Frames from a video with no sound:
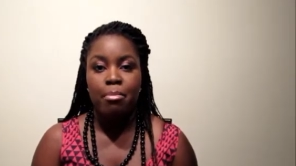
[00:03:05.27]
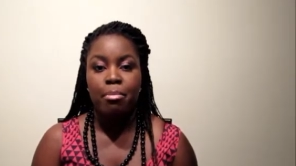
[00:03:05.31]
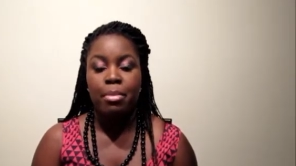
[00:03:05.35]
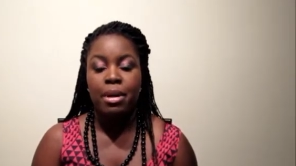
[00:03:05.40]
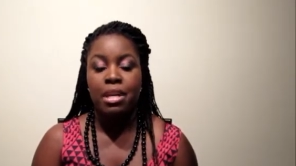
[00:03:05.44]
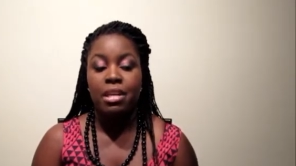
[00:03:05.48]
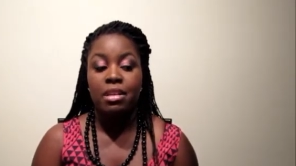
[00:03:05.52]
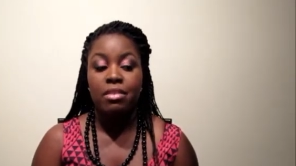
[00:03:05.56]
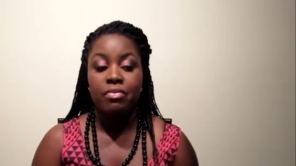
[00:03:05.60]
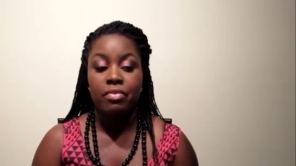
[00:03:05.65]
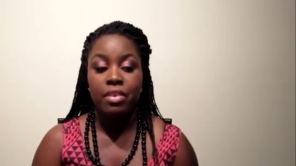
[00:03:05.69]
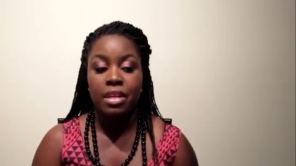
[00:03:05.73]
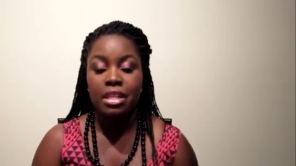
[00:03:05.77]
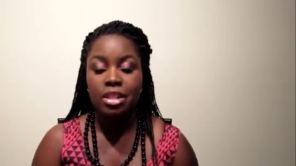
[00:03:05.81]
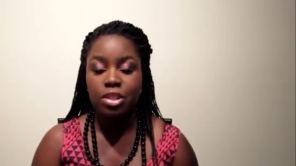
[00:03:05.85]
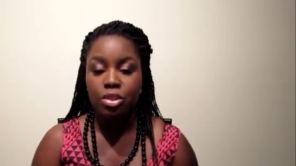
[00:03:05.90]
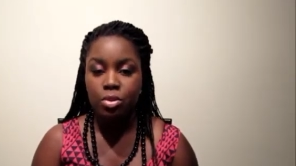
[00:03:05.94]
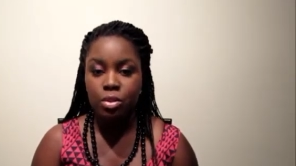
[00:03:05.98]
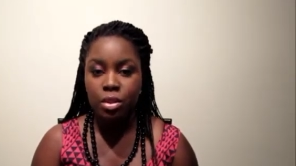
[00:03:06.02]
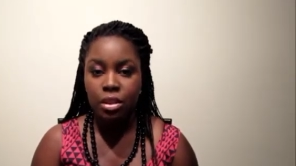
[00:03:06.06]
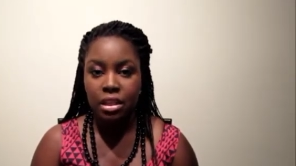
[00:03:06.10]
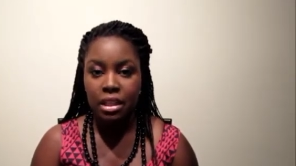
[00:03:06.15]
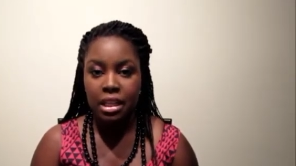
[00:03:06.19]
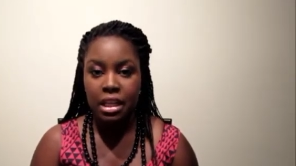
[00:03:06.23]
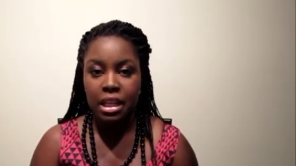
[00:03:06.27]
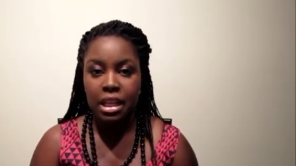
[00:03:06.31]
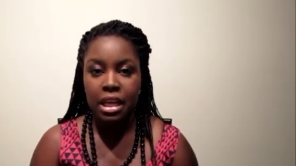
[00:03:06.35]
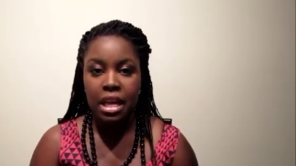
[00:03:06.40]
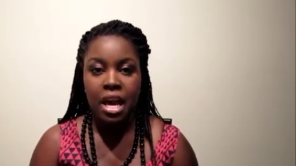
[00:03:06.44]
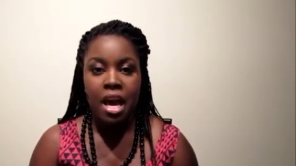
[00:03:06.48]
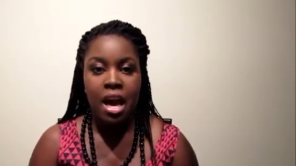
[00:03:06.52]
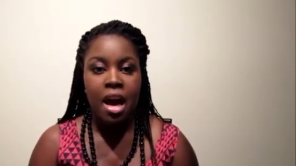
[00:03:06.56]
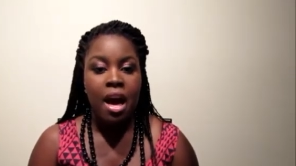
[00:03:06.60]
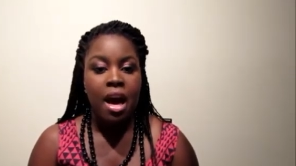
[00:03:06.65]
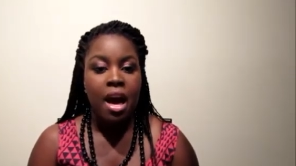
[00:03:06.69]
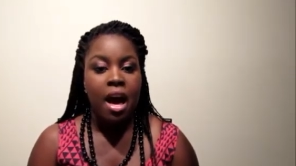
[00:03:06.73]
But eventually
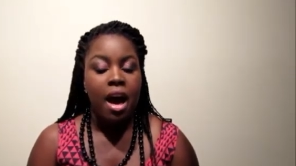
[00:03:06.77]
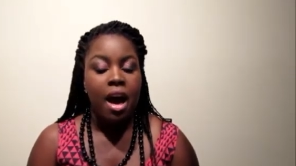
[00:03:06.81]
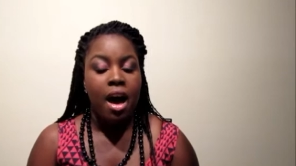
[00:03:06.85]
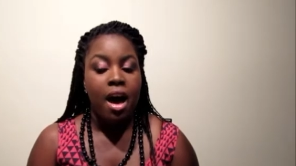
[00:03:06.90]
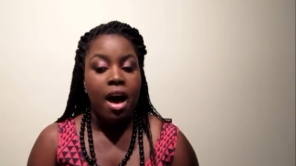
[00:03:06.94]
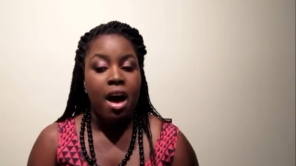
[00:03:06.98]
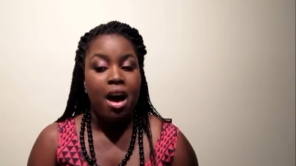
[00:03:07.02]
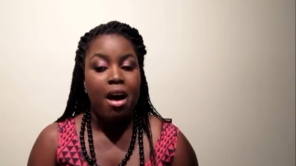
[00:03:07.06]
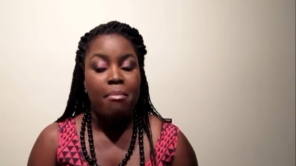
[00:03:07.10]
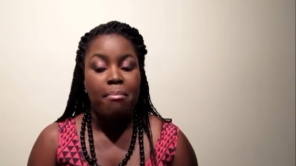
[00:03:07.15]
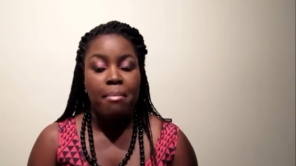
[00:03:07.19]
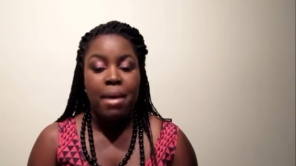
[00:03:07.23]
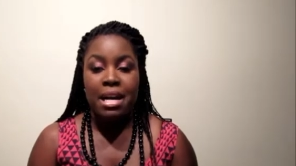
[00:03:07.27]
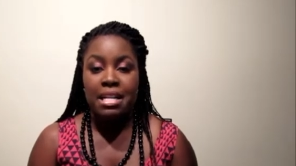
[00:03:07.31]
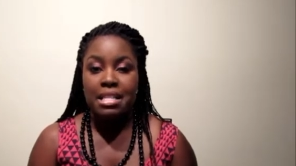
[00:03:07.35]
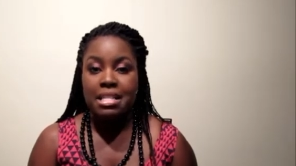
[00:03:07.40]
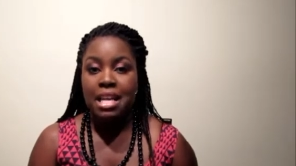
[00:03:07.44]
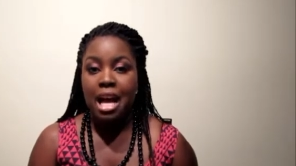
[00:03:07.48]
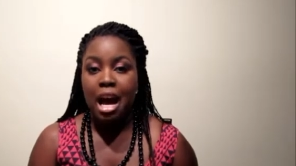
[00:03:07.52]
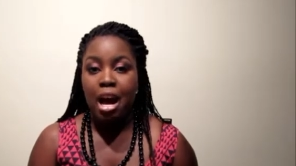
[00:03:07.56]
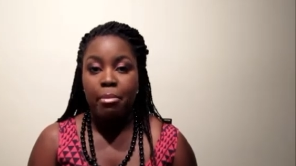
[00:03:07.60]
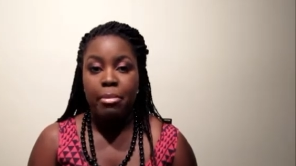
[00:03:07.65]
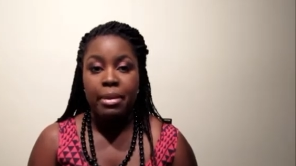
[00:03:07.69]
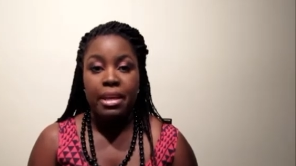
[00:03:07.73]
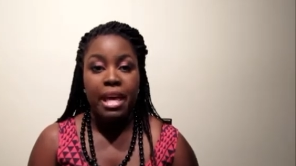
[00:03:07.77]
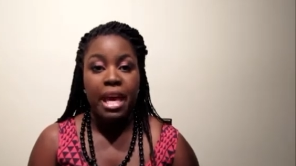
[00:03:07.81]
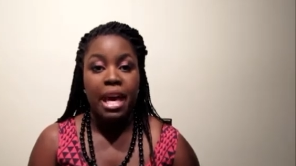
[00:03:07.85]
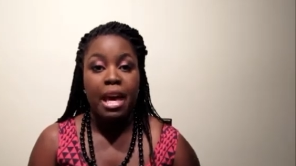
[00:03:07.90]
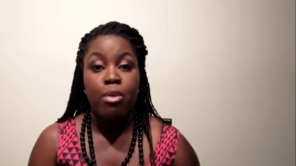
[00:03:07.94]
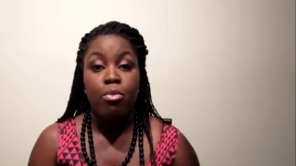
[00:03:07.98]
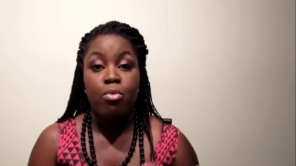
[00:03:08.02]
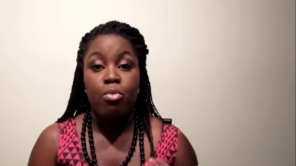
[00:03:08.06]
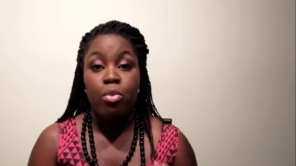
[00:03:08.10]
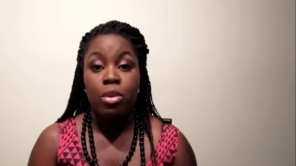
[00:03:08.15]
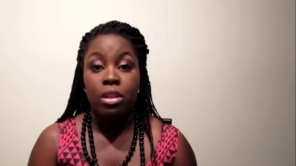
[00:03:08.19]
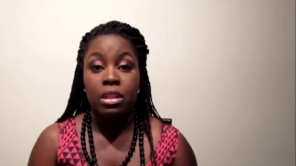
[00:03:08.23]
my scalp
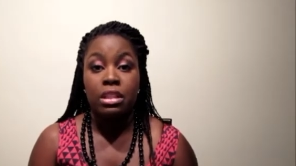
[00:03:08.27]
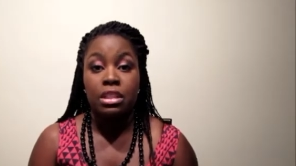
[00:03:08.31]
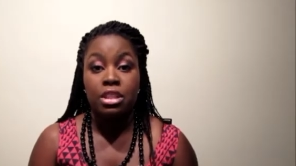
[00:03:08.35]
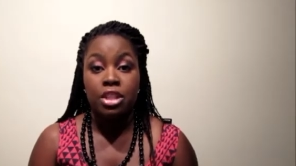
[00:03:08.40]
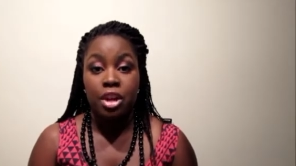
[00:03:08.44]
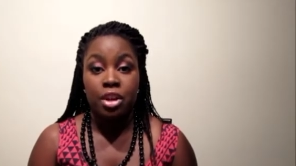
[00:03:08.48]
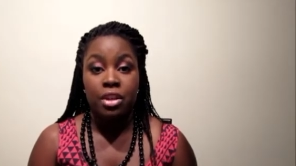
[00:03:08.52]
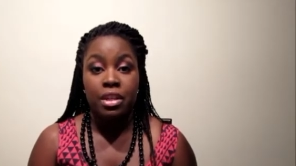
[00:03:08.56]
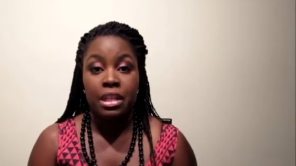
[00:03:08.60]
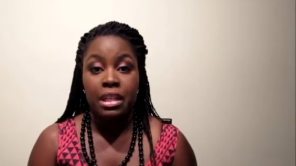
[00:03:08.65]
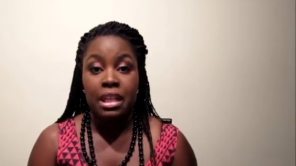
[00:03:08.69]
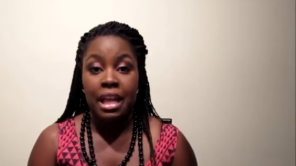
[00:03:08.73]
became really dirty.